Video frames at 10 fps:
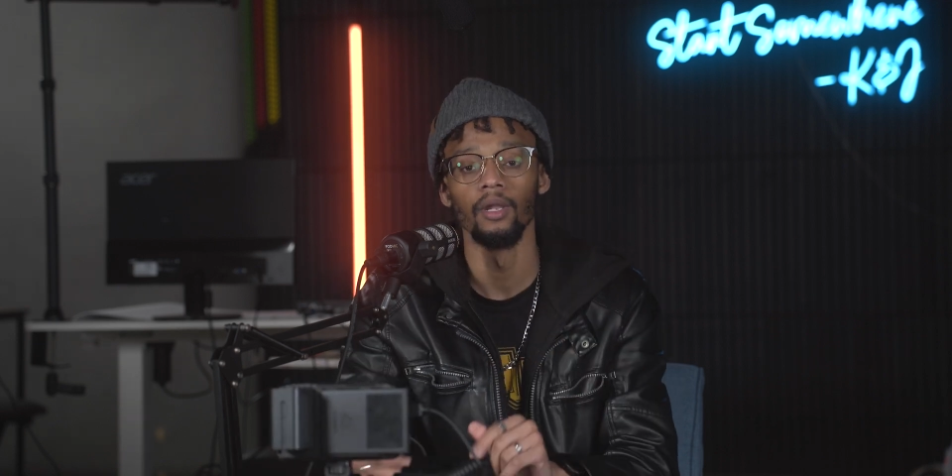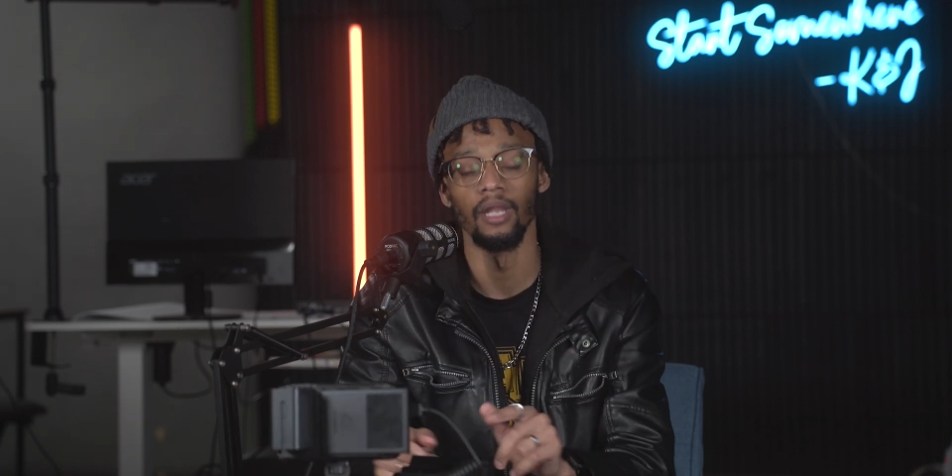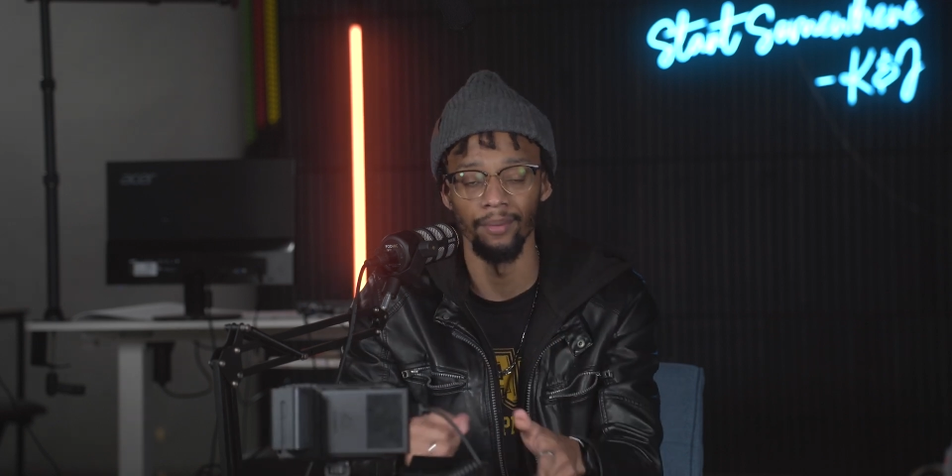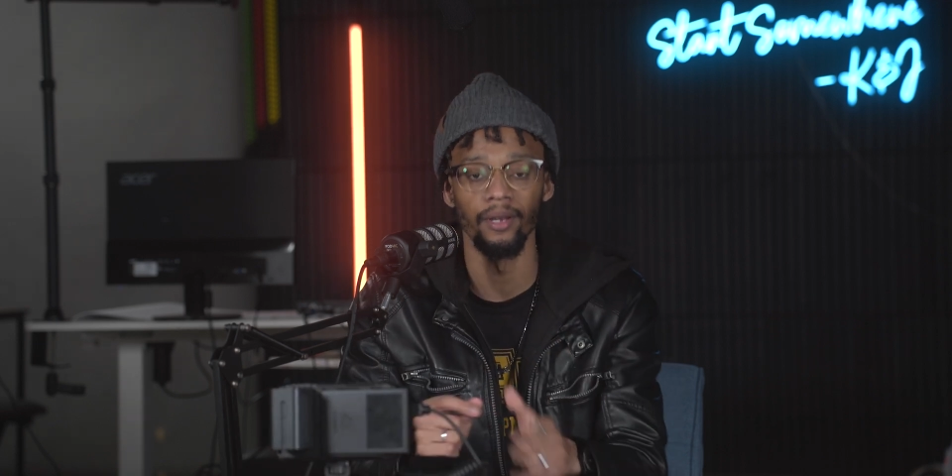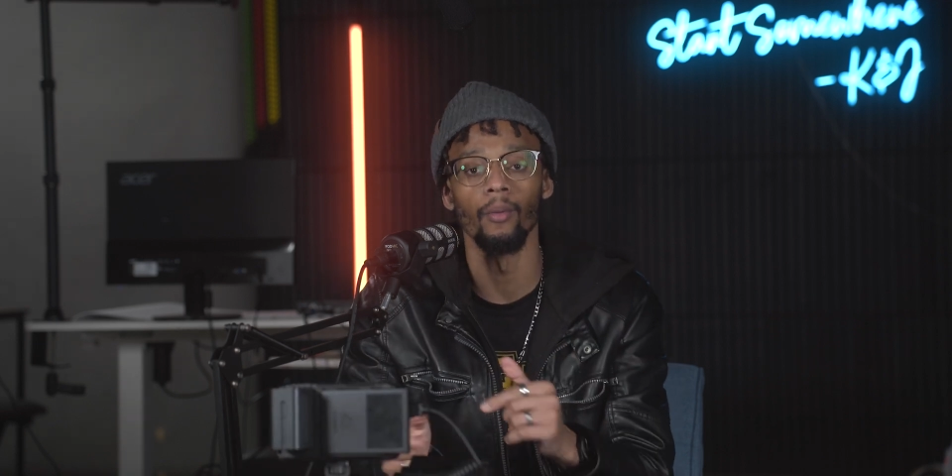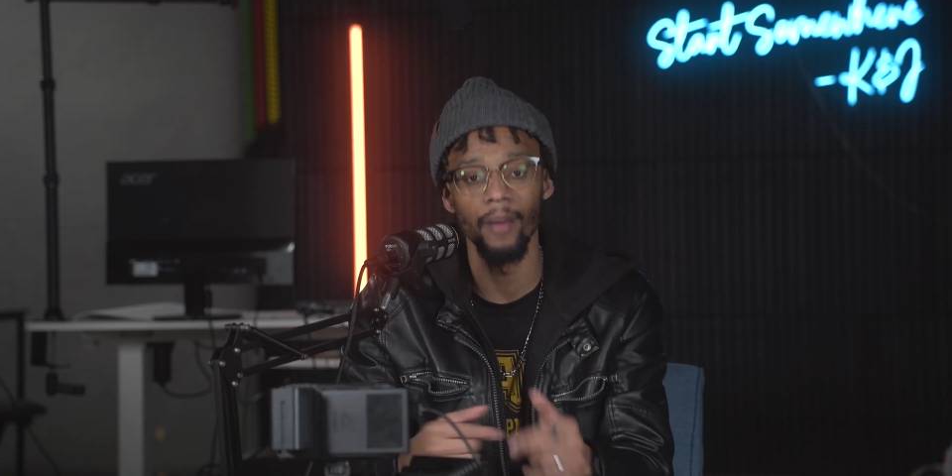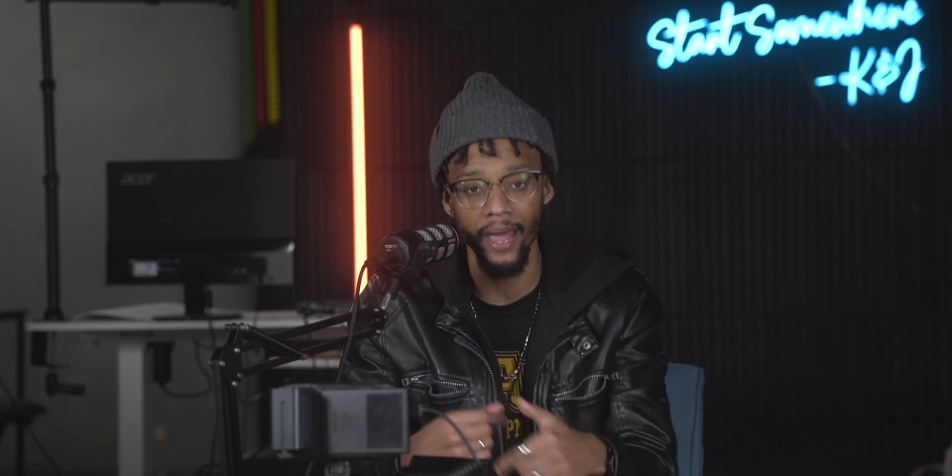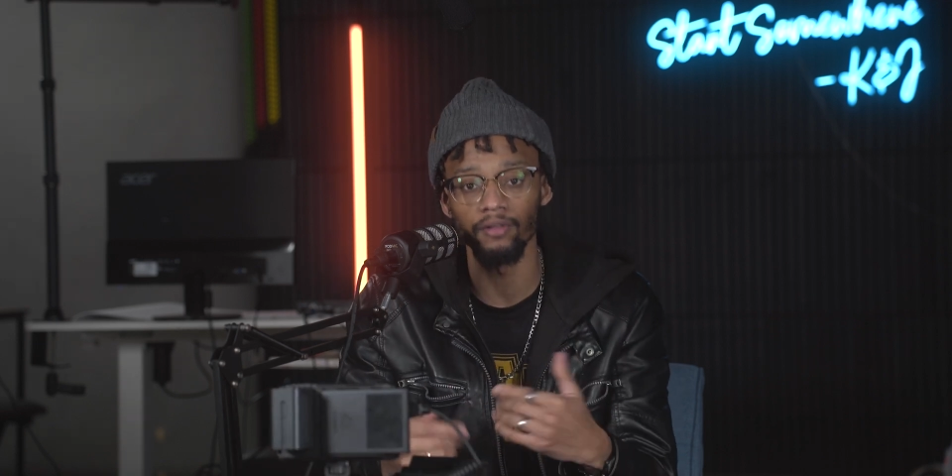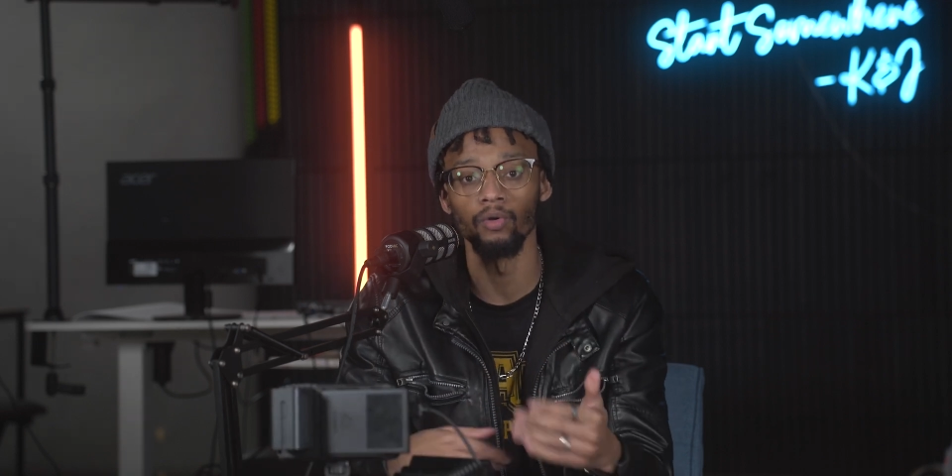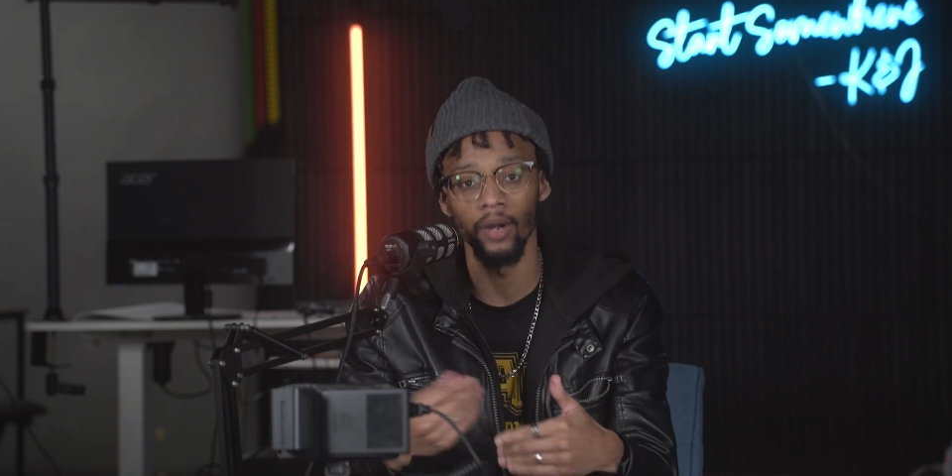Let me go
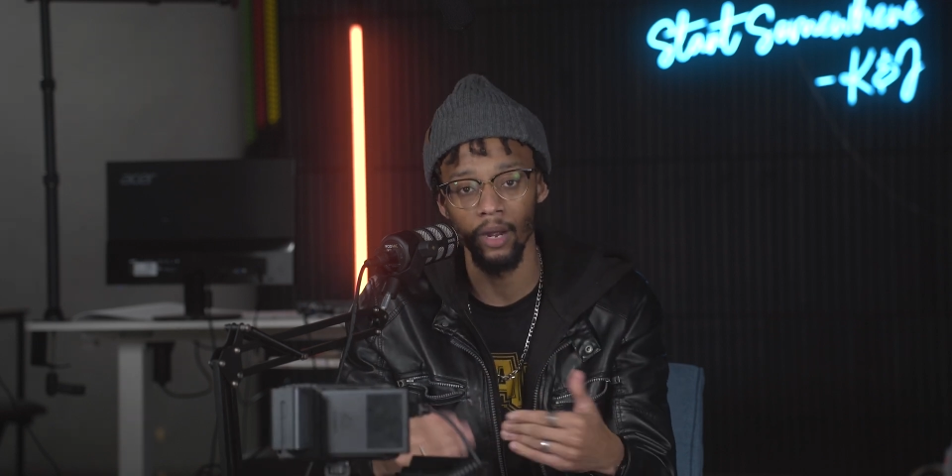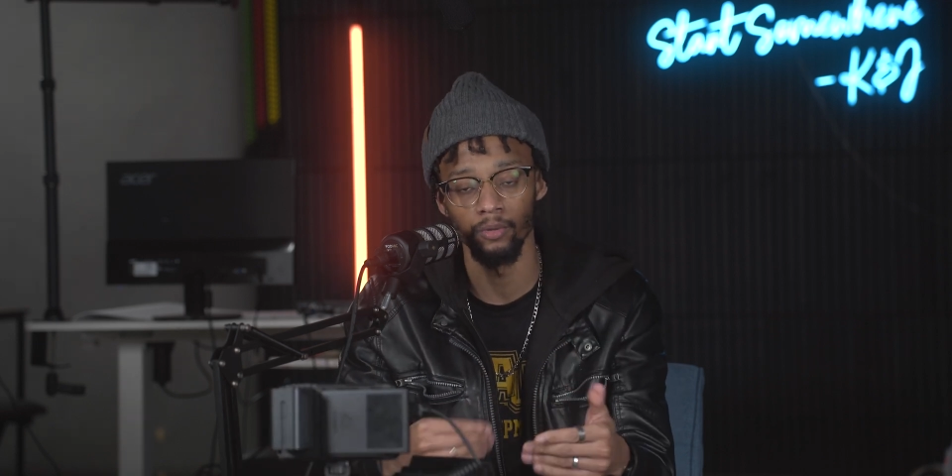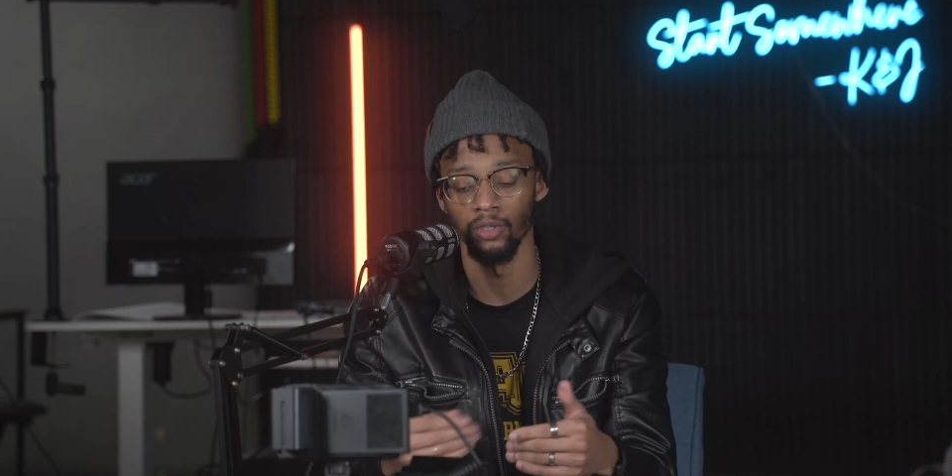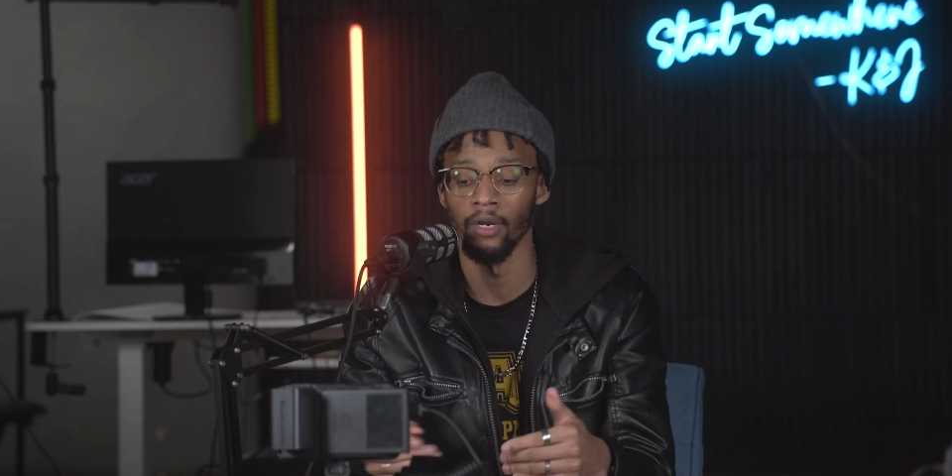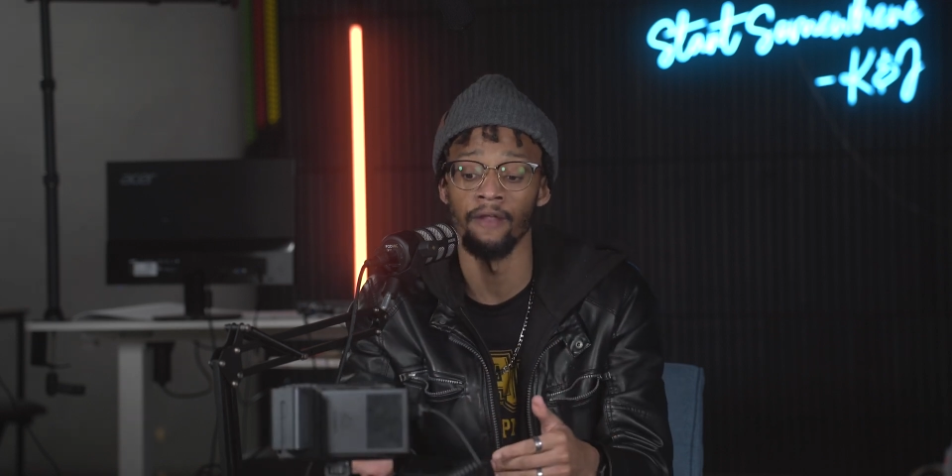back to what I was doing.